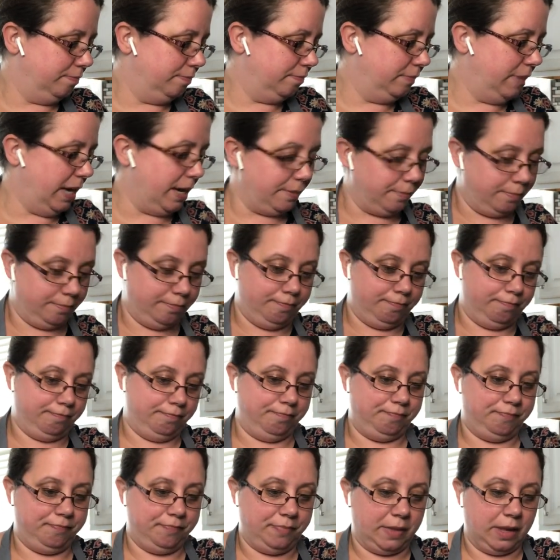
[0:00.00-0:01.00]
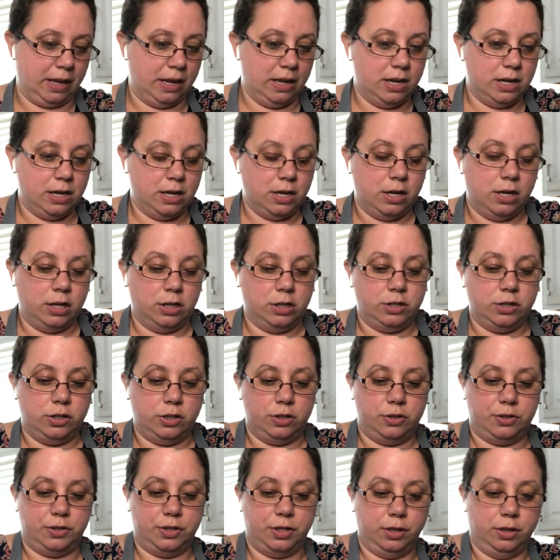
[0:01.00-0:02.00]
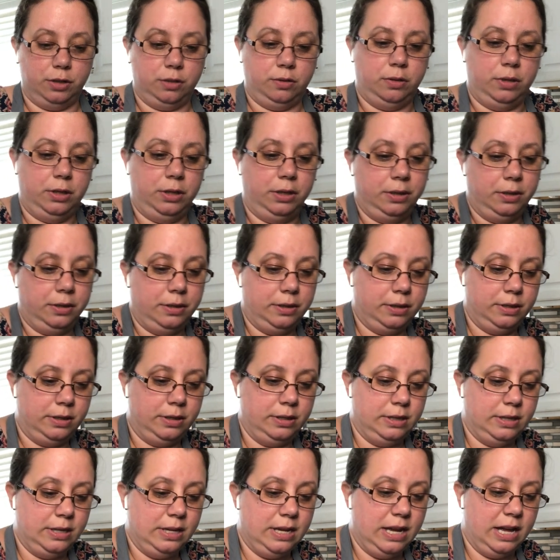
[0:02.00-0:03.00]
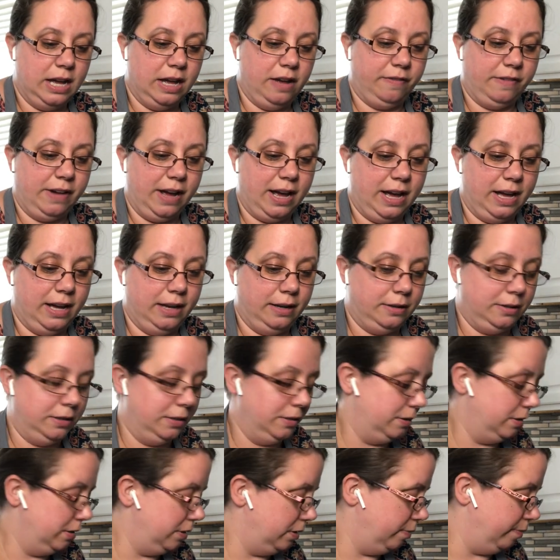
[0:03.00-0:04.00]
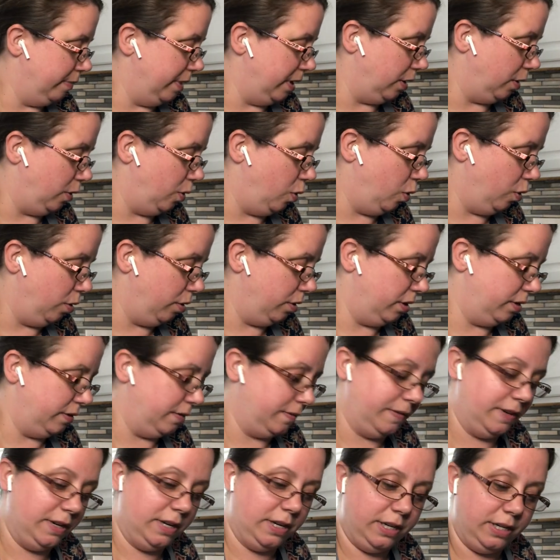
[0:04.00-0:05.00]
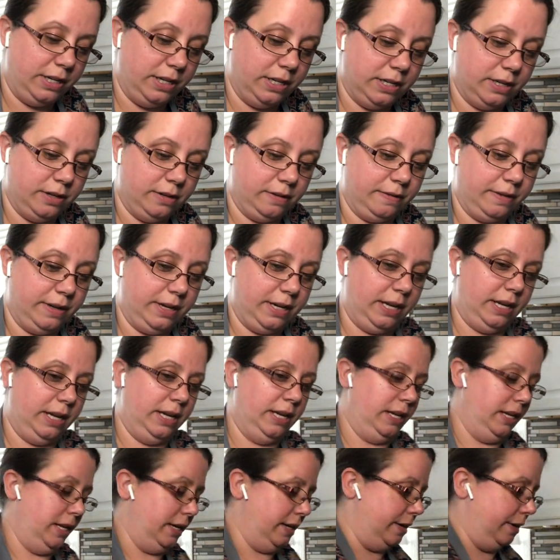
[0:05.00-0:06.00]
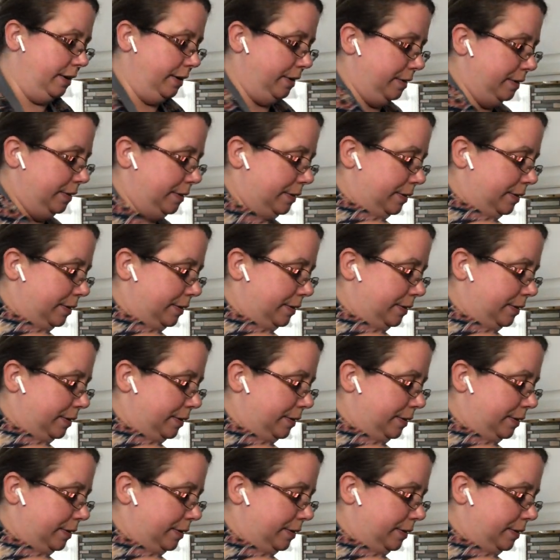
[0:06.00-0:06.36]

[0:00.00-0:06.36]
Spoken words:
yeah. So I've got about a quarter of an onion already in here.